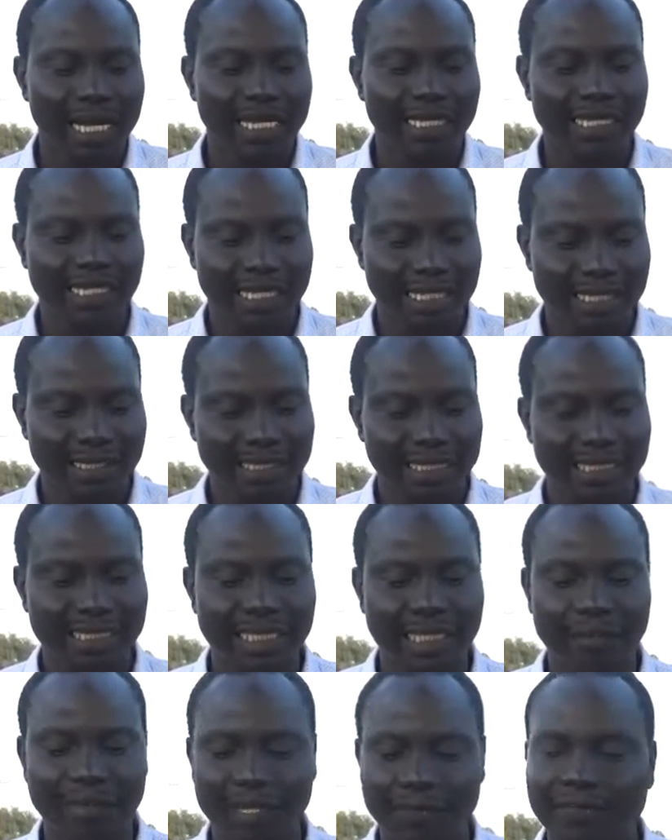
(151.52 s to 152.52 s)
It didn't
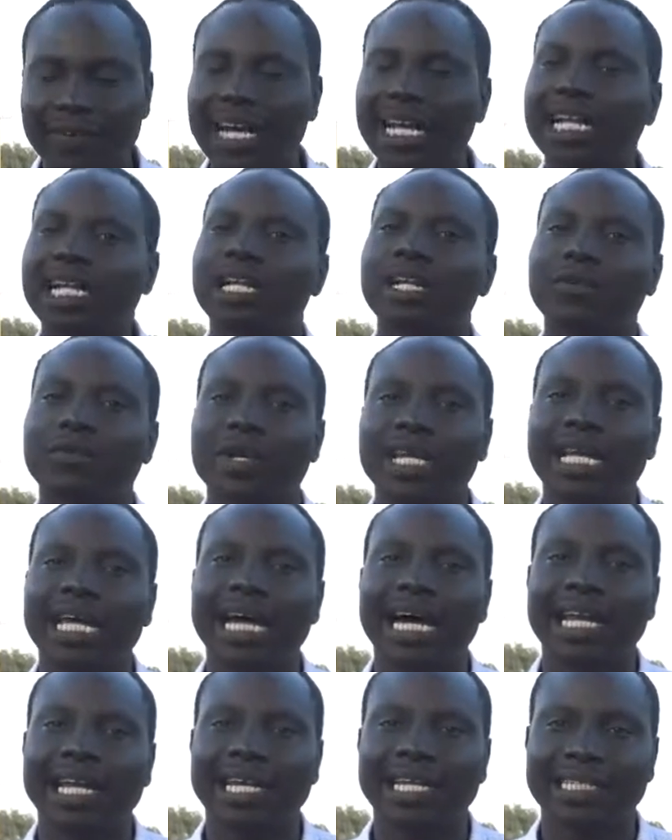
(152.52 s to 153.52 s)
succeed, but finally we
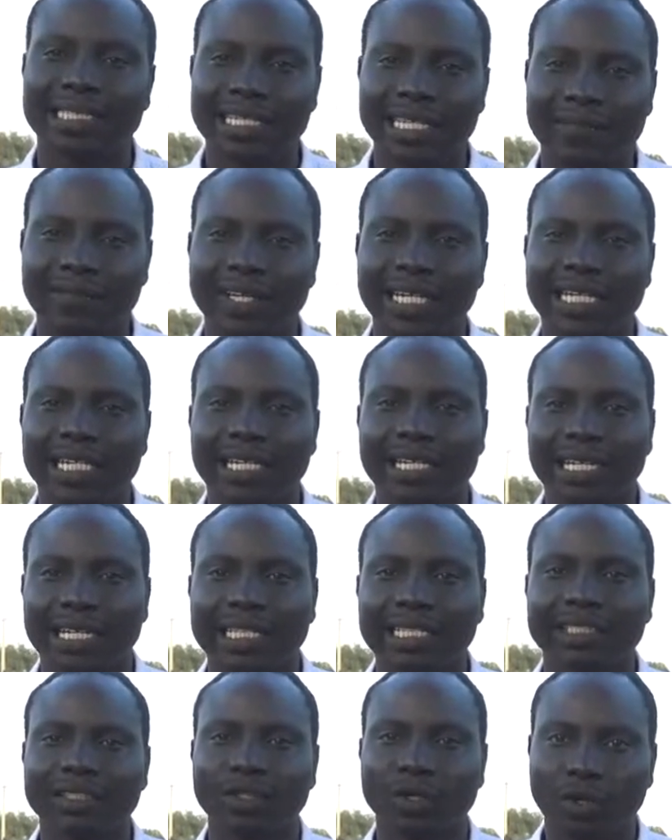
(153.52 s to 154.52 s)
got an excavator
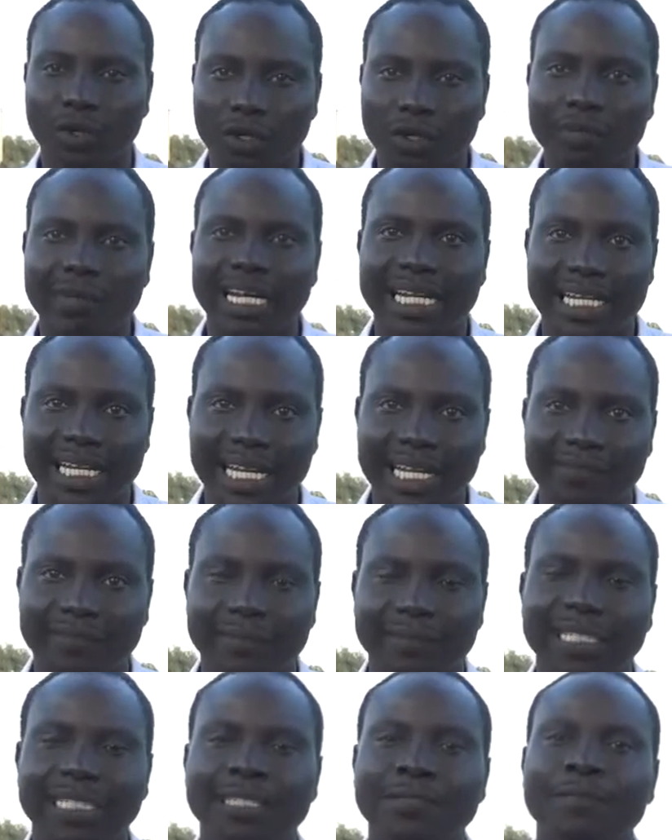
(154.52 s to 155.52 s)
that is owned by the
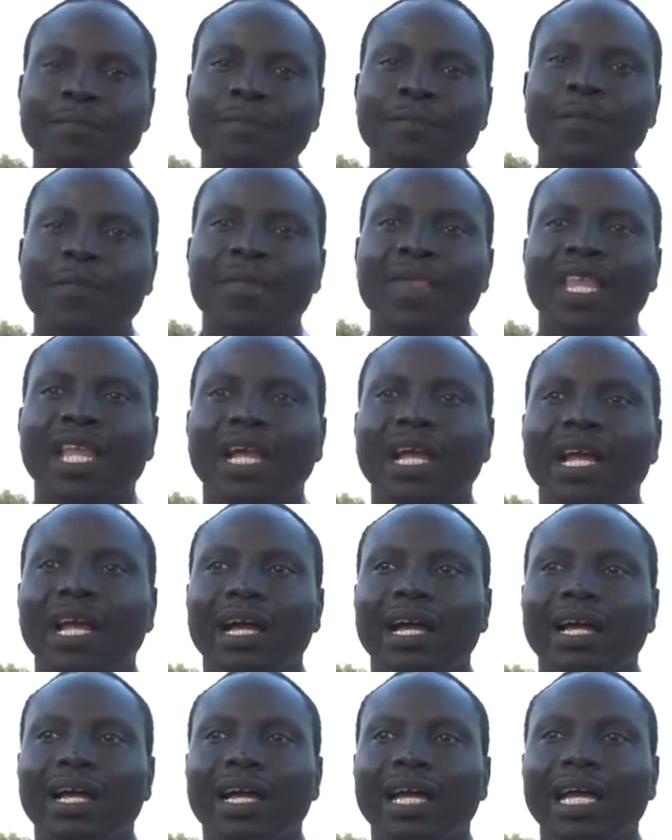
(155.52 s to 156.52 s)
government,
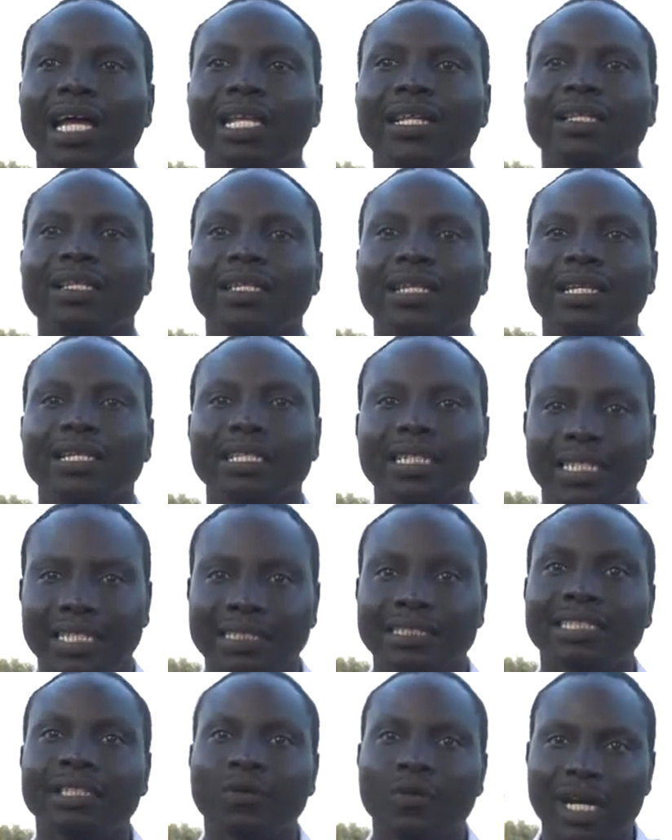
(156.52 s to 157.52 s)
and
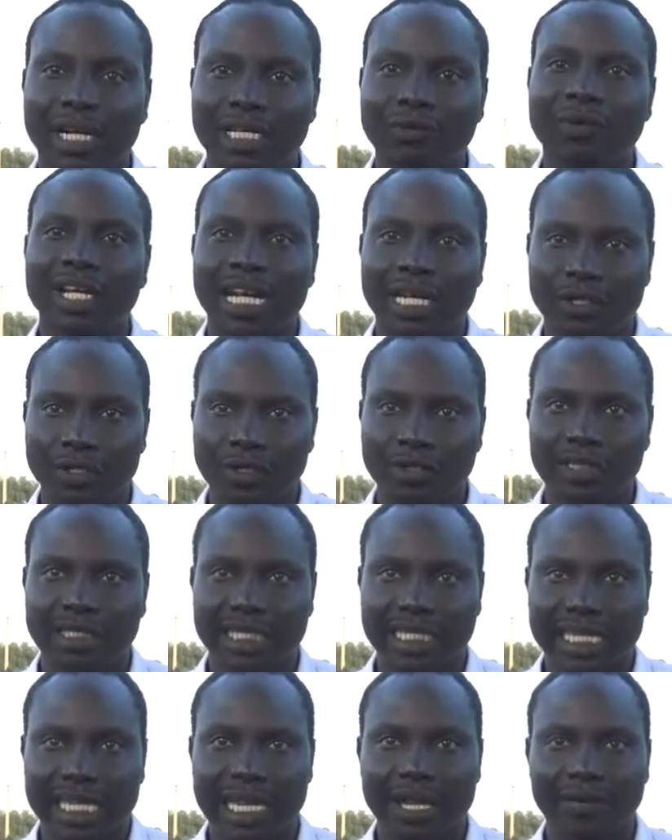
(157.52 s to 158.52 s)
it's the one we are
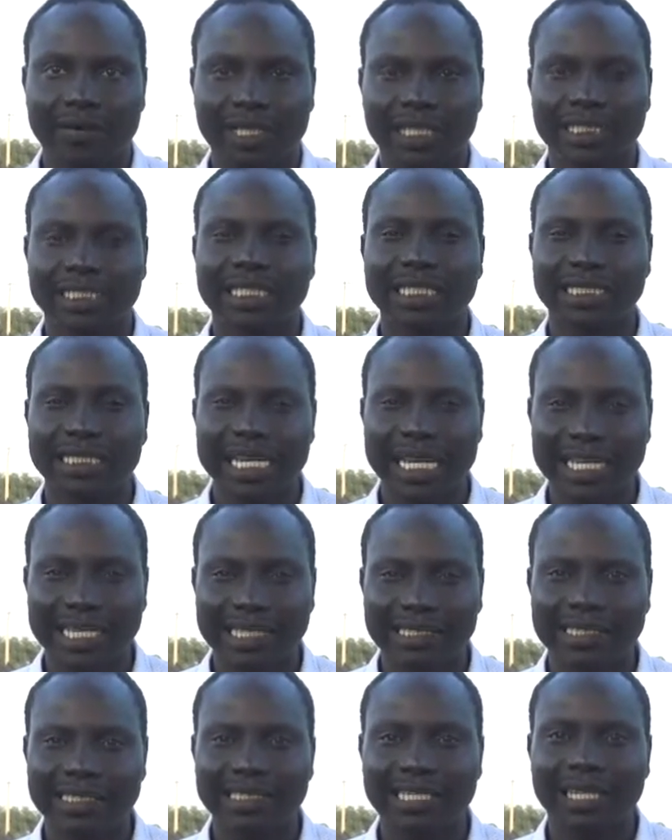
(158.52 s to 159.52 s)
using now. It's a
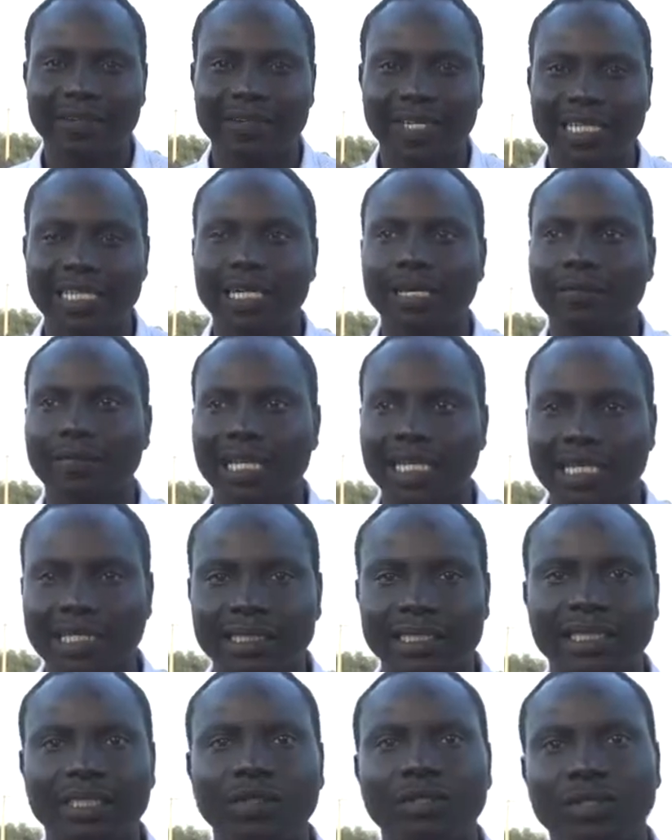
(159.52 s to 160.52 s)
Chinese excavator, but
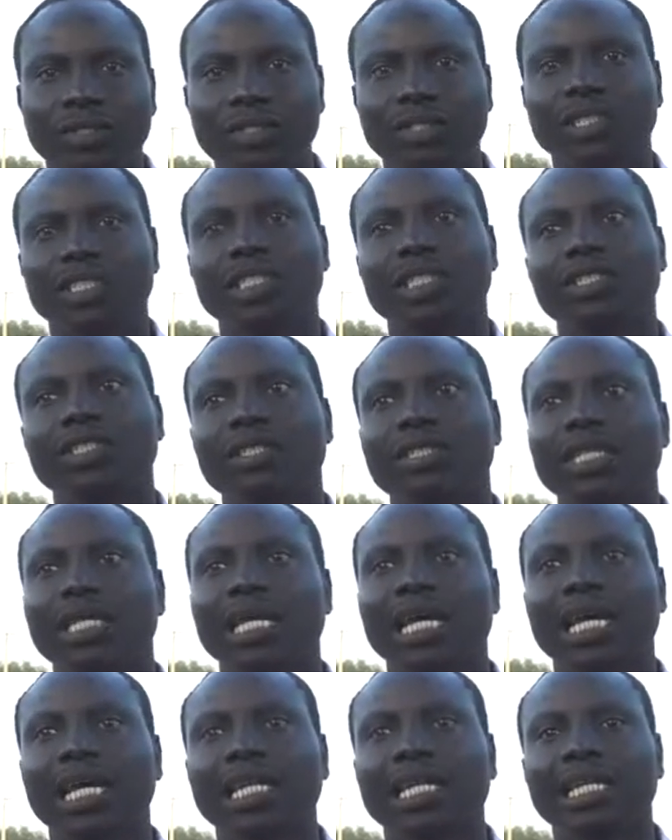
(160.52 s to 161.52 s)
it's in good
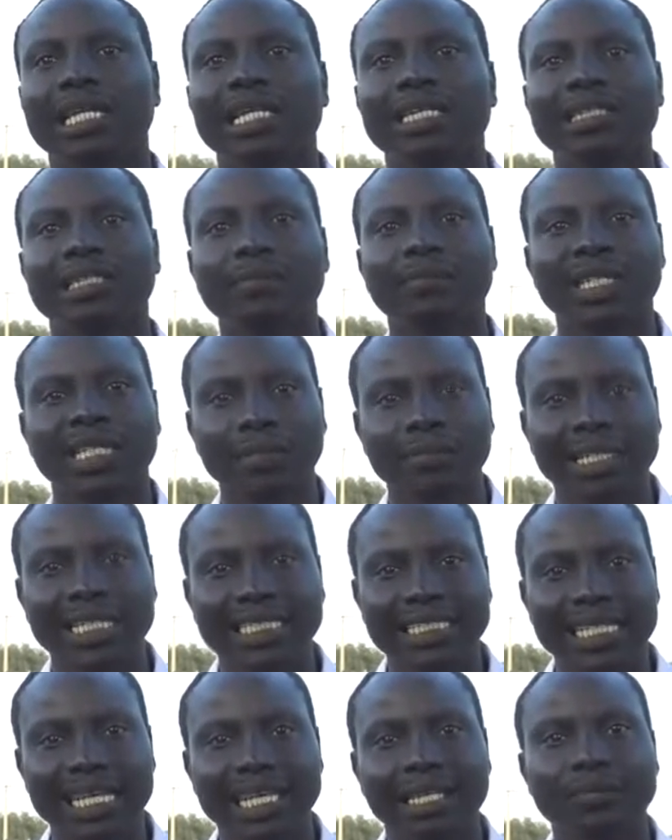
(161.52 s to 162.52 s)
condition and it's been
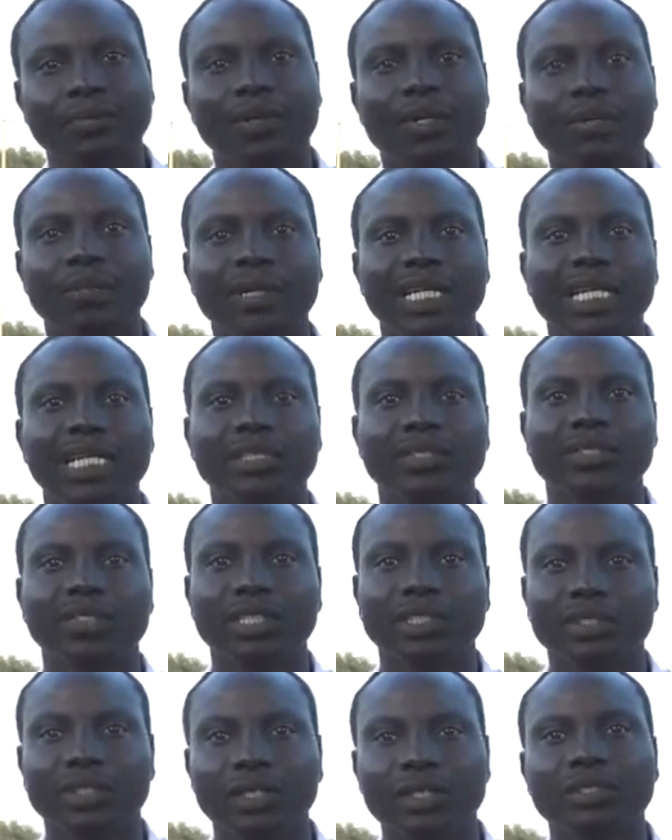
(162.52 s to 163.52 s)
maintained properly,
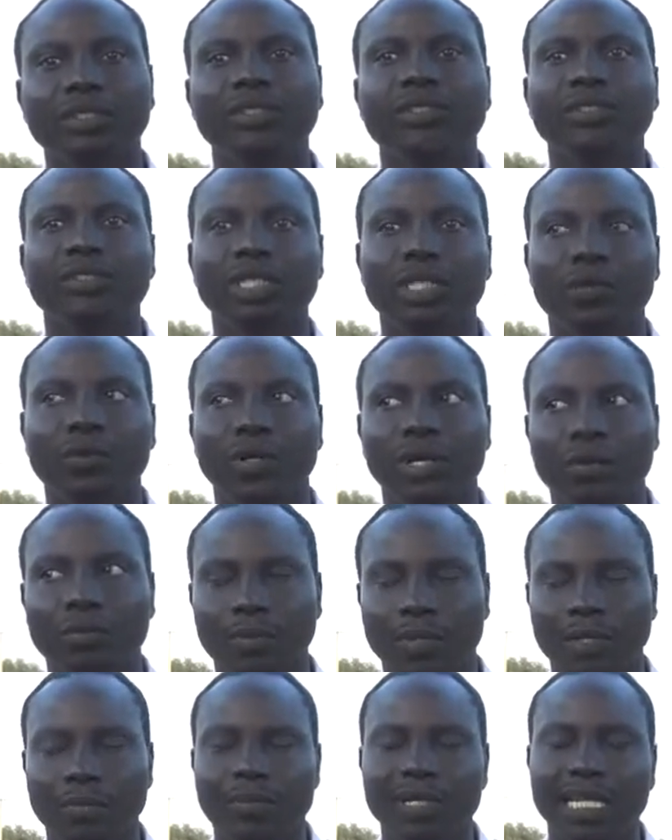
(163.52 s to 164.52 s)
so it's going to do the
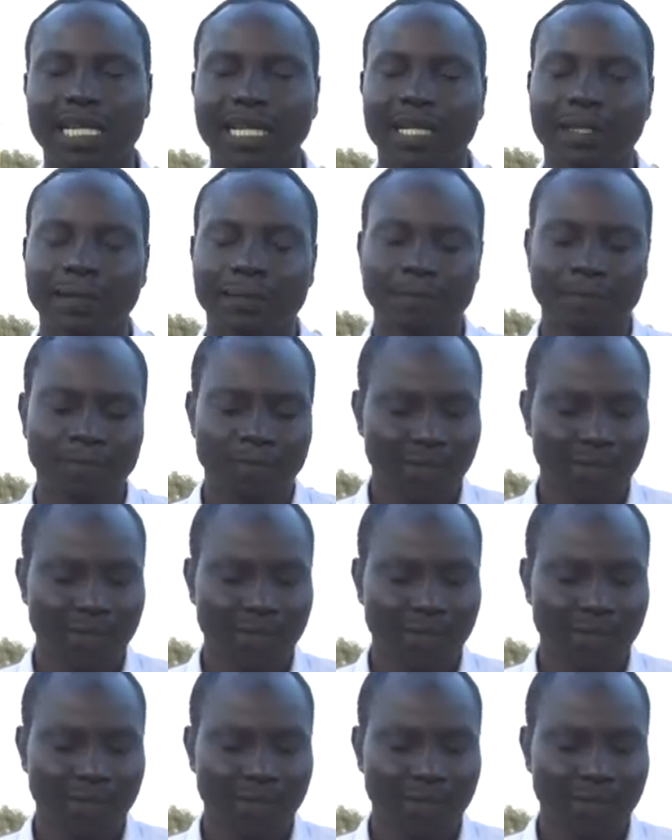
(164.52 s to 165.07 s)
work properly.